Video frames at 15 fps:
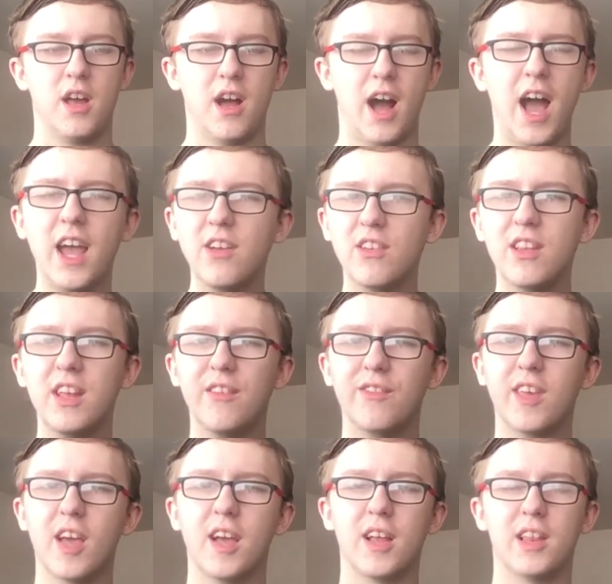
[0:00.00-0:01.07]
I actually have
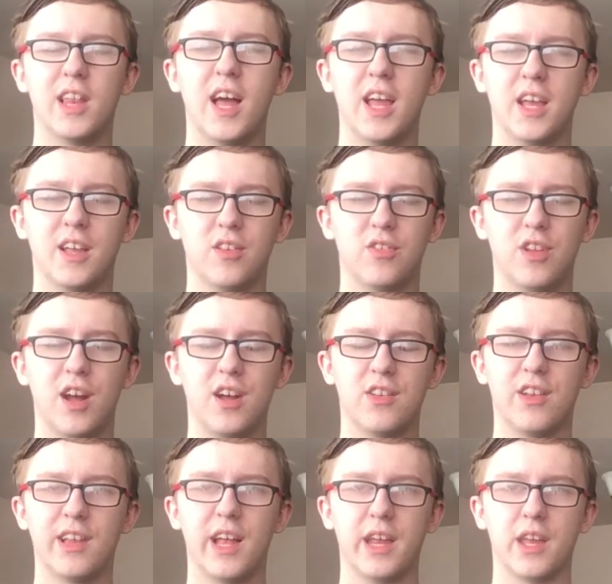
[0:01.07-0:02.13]
started
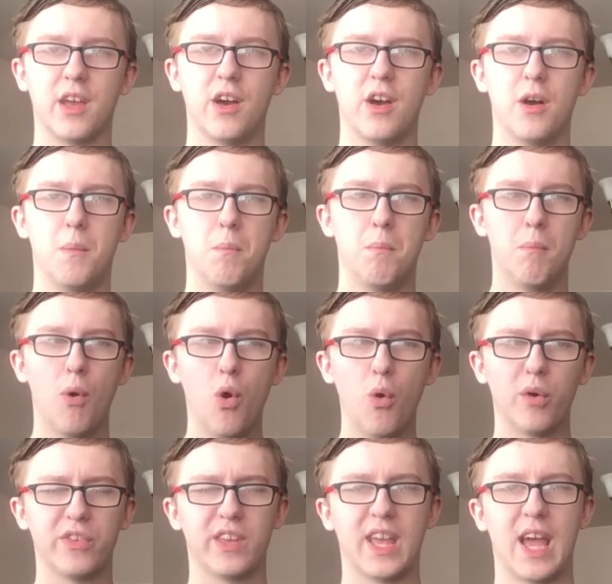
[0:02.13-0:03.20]
to like her more
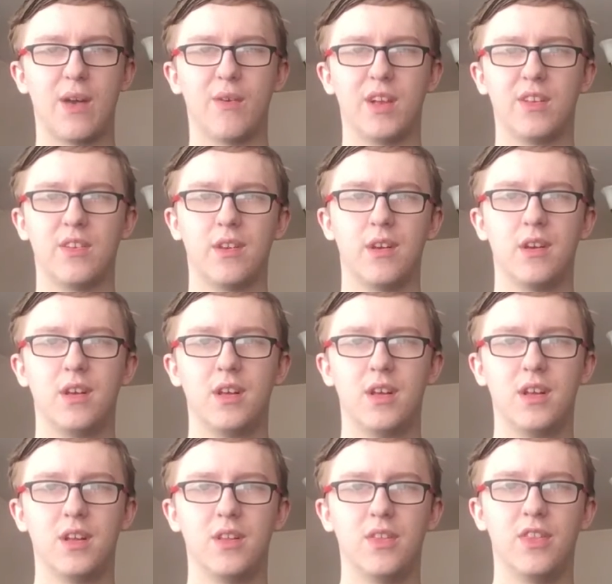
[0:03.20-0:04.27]
as a character
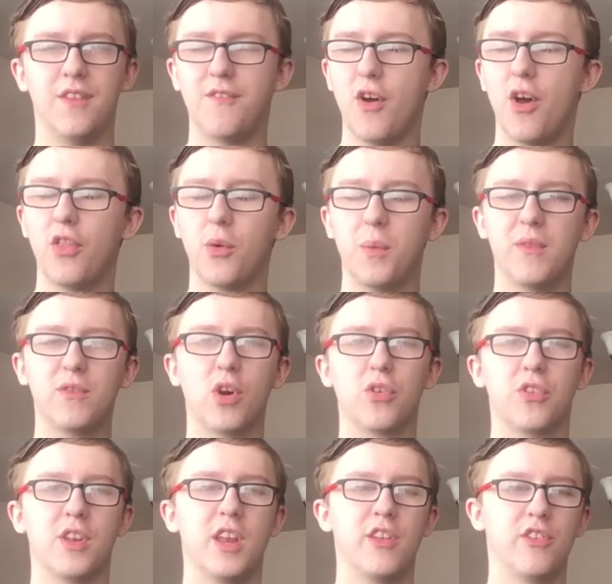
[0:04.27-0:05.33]
the further we've
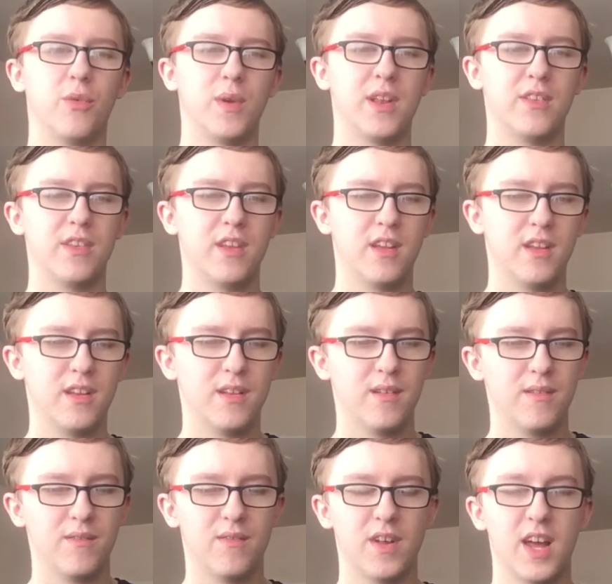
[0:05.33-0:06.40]
gotten into it.
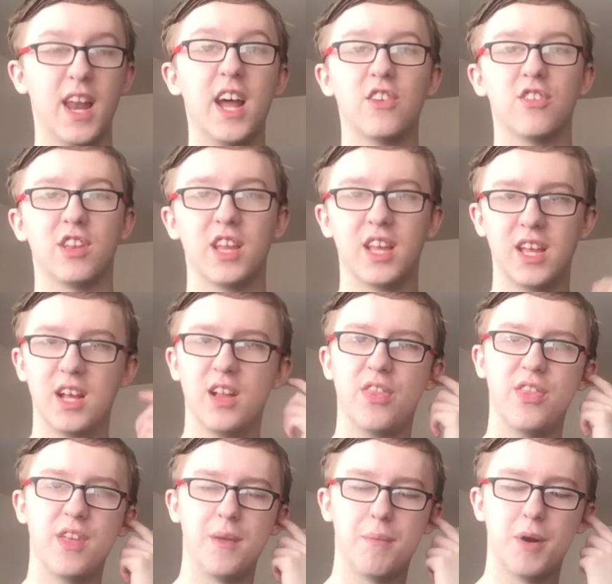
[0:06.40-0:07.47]
And actually,
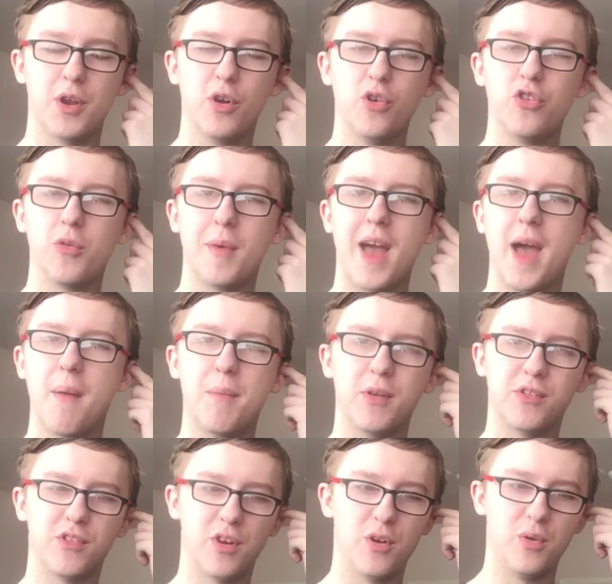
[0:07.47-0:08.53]
the penultimate
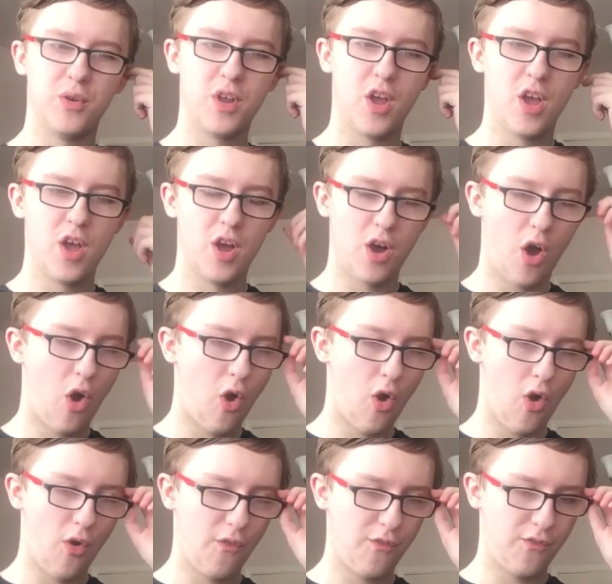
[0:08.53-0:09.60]
episode
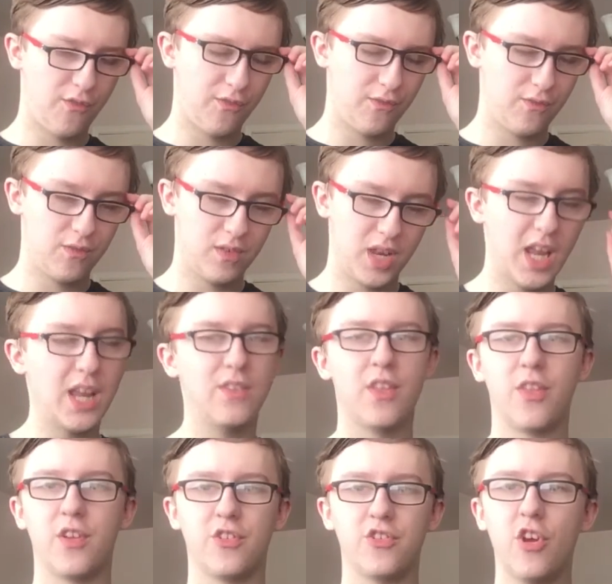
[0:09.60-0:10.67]
of either
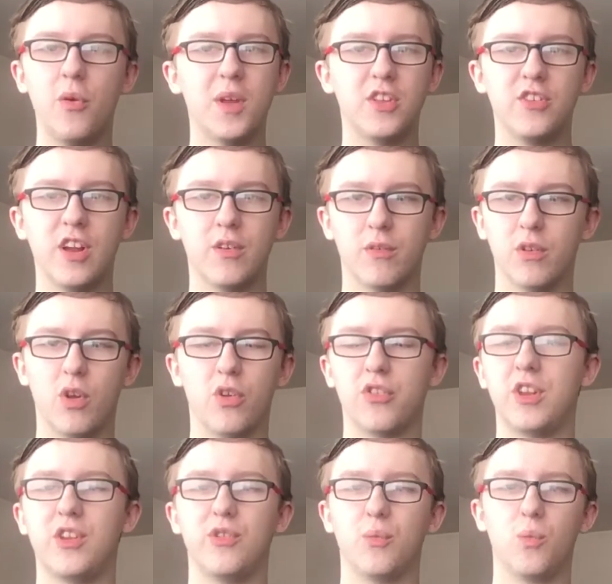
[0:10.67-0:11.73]
the show in general or
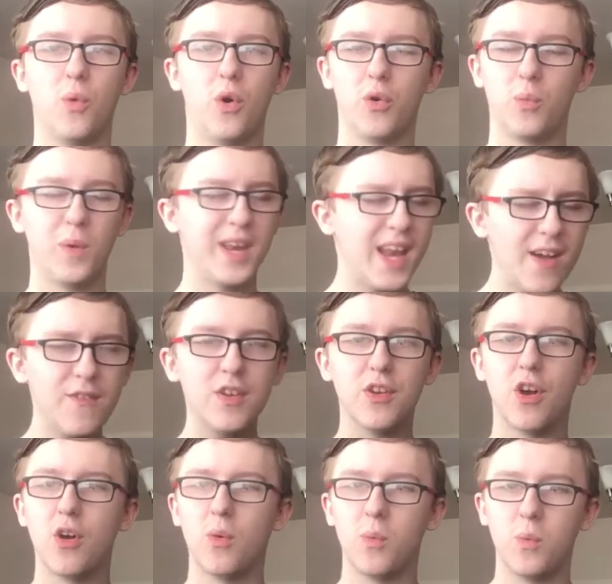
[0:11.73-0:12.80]
season 1, we never
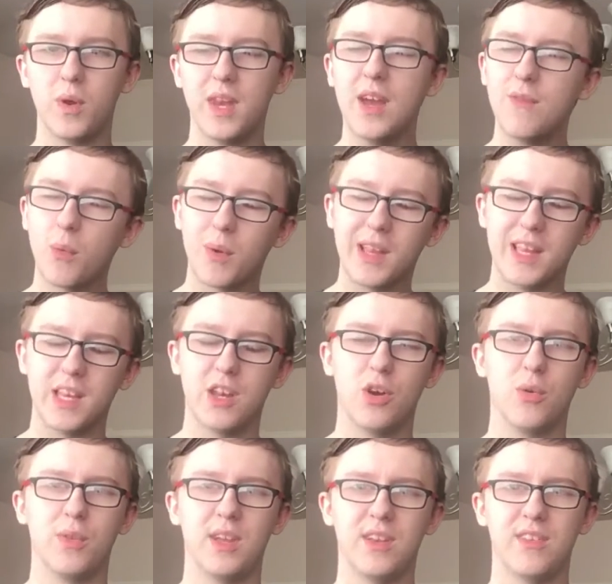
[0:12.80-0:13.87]
really
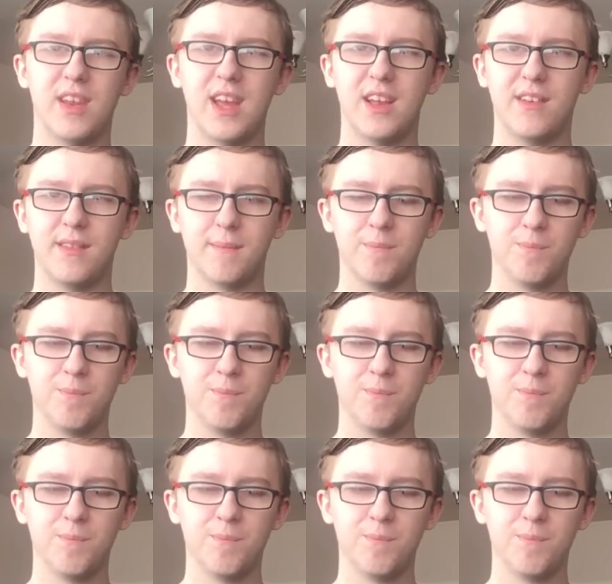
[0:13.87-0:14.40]
know these days